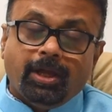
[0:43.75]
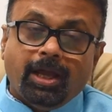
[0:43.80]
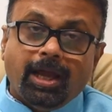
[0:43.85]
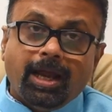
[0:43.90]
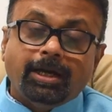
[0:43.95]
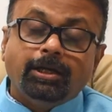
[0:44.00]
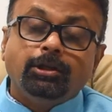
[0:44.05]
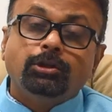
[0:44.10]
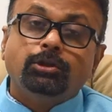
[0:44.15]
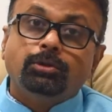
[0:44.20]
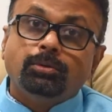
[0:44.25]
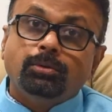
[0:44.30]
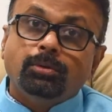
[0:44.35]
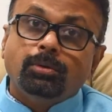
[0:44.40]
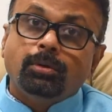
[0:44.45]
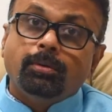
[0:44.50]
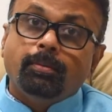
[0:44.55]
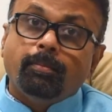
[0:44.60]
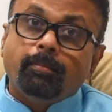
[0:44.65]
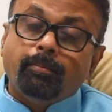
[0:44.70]
And
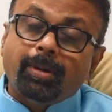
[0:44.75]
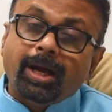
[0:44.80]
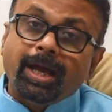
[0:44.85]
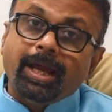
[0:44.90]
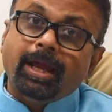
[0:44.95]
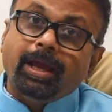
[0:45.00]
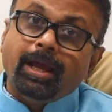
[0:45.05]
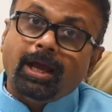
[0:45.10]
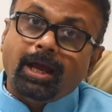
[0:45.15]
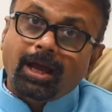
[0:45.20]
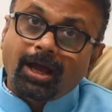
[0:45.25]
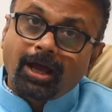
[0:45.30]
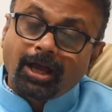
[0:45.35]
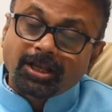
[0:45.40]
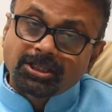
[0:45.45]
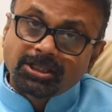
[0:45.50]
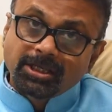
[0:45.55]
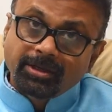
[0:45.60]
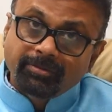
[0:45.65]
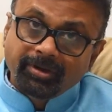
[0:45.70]
by
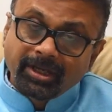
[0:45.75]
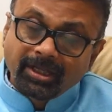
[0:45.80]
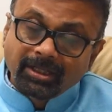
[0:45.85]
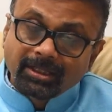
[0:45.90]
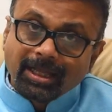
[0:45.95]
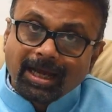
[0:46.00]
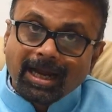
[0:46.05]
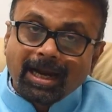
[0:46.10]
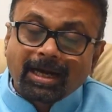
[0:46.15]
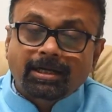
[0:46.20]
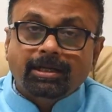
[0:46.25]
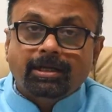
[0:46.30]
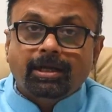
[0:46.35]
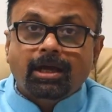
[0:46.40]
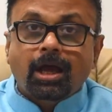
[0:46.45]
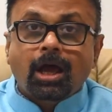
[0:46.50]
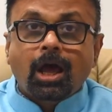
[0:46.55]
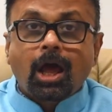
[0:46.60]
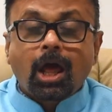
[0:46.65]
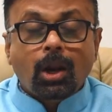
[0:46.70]
achieving
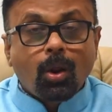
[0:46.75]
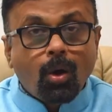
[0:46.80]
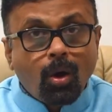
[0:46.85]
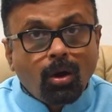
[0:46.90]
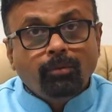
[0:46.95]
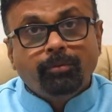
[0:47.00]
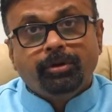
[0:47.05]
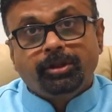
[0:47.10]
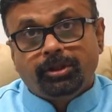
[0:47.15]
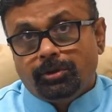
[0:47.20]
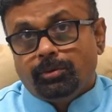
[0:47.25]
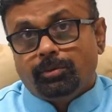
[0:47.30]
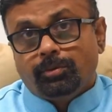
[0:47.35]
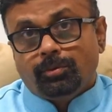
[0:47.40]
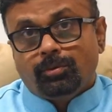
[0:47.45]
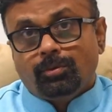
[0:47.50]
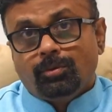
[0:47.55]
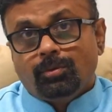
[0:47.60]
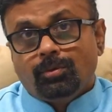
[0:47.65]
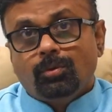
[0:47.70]
that along with you,
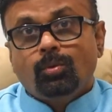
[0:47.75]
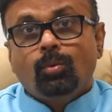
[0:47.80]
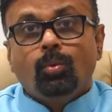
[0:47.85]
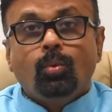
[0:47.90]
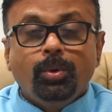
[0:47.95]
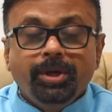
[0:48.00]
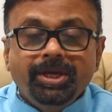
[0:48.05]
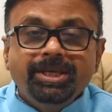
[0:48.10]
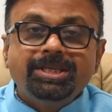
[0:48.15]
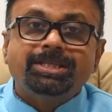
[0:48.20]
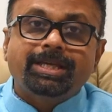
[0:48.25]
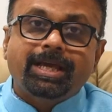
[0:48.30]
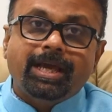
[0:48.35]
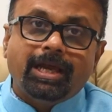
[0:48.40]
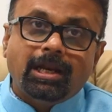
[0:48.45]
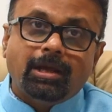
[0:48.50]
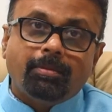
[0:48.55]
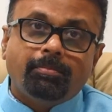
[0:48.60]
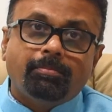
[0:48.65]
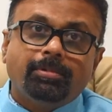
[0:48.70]
we
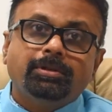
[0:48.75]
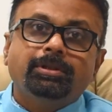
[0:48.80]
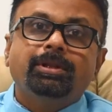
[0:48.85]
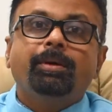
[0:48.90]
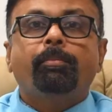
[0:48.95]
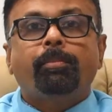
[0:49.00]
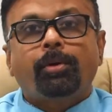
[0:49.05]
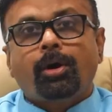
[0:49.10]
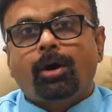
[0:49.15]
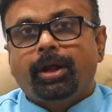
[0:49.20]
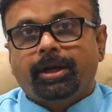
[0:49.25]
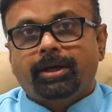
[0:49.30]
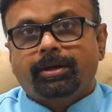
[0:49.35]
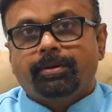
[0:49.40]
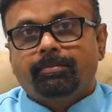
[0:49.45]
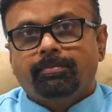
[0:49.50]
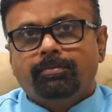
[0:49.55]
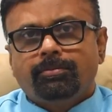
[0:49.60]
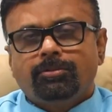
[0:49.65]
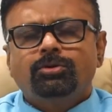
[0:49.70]
scale up the product.
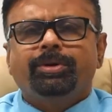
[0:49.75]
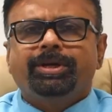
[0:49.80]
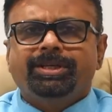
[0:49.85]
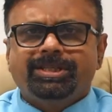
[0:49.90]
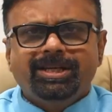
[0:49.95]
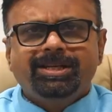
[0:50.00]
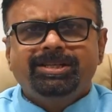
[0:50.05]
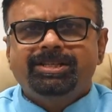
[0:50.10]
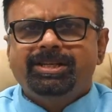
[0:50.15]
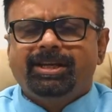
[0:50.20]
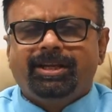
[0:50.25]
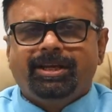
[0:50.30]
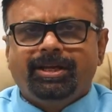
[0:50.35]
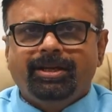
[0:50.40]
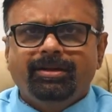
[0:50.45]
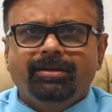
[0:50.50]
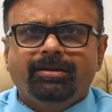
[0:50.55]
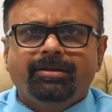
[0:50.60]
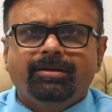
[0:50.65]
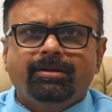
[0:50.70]
So
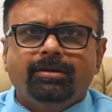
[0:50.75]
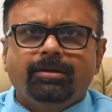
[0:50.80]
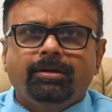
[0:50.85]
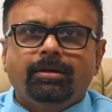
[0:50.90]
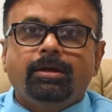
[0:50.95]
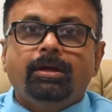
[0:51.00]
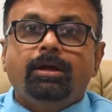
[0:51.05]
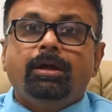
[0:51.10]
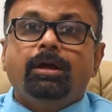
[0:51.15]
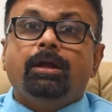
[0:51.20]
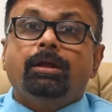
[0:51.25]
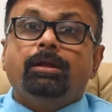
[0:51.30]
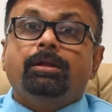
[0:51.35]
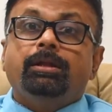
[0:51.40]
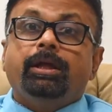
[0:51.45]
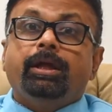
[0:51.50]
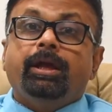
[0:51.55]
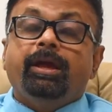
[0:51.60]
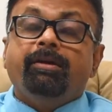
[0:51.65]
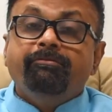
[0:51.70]
essentially,
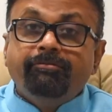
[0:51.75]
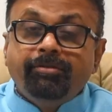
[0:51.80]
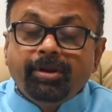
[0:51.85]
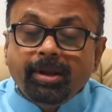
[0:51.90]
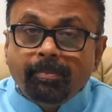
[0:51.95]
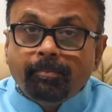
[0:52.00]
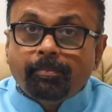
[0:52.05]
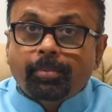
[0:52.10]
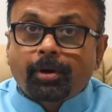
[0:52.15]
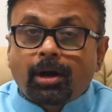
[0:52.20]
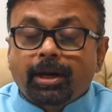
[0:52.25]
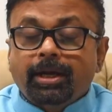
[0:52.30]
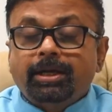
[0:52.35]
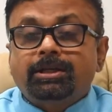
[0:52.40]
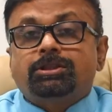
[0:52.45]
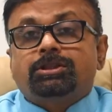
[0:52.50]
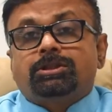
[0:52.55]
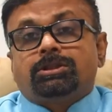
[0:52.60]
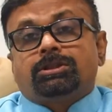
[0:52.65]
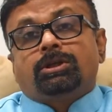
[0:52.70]
every
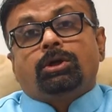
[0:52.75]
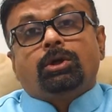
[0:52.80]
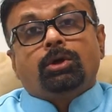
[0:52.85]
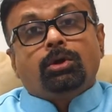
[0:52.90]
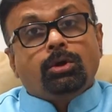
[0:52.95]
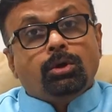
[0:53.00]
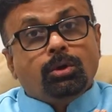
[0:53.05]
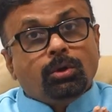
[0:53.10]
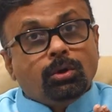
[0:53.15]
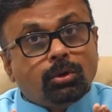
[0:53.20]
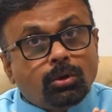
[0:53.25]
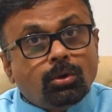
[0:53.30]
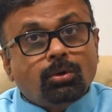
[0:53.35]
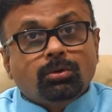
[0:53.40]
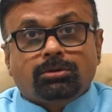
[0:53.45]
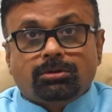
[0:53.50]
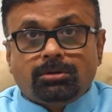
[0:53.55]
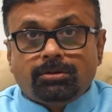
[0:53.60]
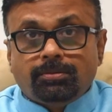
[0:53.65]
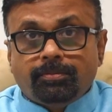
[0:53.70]
product's
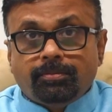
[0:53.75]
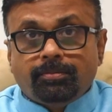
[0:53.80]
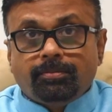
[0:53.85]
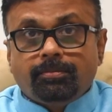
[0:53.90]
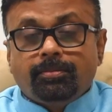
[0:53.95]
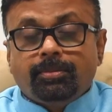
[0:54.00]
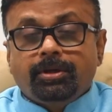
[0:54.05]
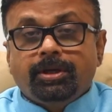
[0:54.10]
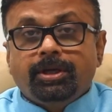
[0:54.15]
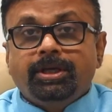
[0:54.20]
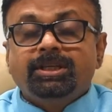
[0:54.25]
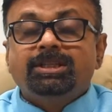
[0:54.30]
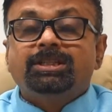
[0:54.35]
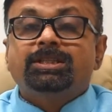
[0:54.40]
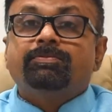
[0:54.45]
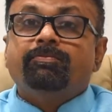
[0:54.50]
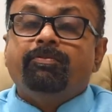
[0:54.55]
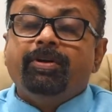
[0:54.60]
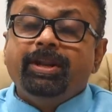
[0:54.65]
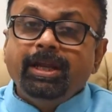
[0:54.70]
growth
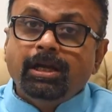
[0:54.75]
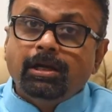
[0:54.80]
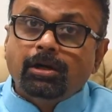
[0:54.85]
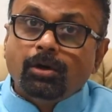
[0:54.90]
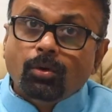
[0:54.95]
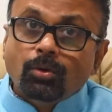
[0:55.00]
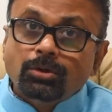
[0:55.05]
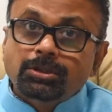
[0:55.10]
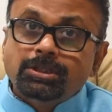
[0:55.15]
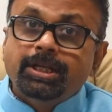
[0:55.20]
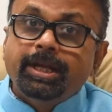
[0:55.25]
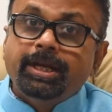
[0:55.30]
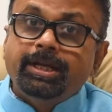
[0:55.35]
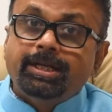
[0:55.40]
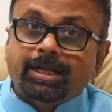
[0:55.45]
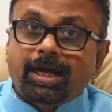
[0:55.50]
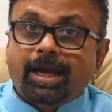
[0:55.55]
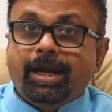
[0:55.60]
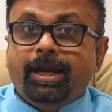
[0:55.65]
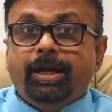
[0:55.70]
is very closely
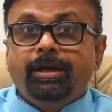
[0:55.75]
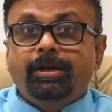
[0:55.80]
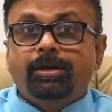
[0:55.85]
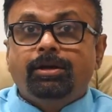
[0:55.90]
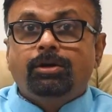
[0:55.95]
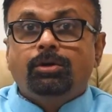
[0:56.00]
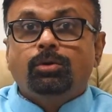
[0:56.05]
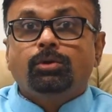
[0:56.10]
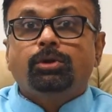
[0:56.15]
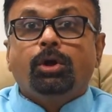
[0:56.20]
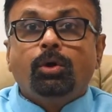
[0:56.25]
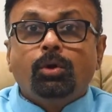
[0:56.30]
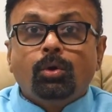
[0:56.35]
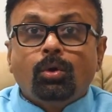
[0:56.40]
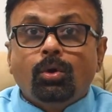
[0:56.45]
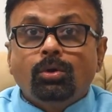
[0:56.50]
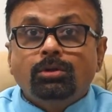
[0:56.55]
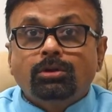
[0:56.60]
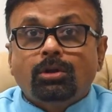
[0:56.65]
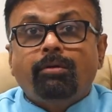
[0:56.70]
tied to the
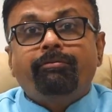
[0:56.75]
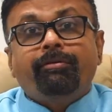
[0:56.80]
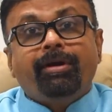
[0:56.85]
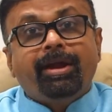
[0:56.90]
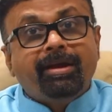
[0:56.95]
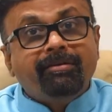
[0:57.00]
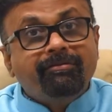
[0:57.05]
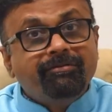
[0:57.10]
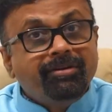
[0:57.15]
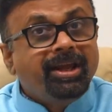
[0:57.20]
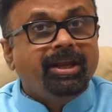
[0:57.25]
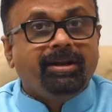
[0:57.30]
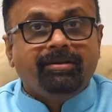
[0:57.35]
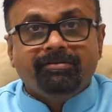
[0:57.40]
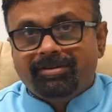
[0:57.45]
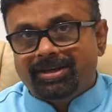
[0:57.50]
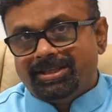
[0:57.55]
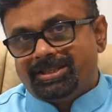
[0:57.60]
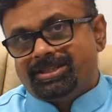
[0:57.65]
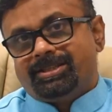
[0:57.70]
growth of every
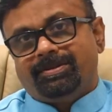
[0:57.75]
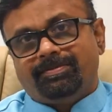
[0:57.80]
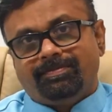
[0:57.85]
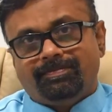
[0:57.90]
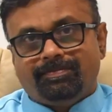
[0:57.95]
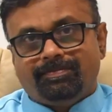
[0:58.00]
investor.